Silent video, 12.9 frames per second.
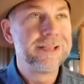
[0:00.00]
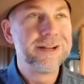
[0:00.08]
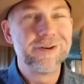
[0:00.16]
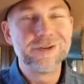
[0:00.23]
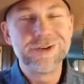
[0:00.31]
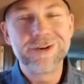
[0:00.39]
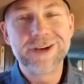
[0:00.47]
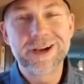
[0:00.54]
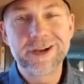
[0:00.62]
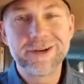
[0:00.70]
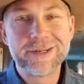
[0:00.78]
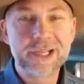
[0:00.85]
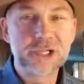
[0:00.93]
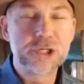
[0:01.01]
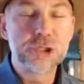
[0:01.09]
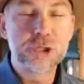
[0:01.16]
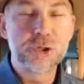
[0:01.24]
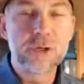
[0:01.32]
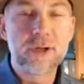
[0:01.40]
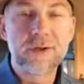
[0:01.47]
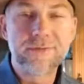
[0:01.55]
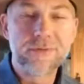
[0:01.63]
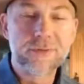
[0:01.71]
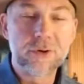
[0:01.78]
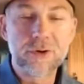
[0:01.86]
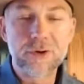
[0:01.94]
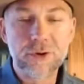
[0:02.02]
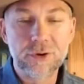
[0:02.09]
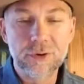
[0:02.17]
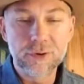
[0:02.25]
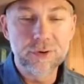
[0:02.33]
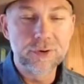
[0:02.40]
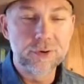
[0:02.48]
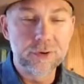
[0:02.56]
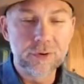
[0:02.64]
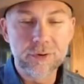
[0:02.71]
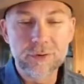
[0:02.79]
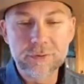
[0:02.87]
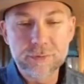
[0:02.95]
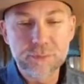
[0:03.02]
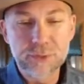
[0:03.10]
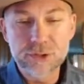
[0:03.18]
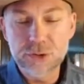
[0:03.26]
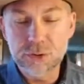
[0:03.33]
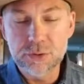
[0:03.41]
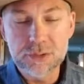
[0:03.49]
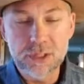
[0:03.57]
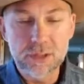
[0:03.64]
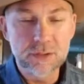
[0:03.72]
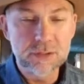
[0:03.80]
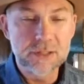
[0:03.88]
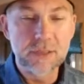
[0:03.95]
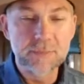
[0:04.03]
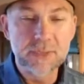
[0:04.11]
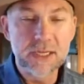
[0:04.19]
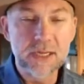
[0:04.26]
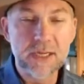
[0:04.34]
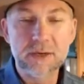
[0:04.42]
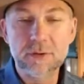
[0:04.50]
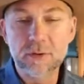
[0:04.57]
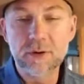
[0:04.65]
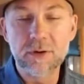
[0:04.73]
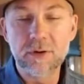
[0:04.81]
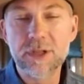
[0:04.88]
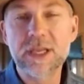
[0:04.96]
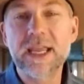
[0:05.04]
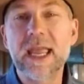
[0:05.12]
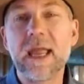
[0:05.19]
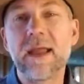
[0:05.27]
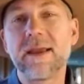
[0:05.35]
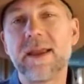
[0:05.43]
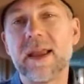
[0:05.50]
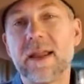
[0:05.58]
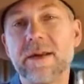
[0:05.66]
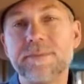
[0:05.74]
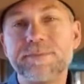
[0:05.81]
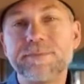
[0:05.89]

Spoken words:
you know, you're not going to take your shirt off or put shorts on or something, or you can't get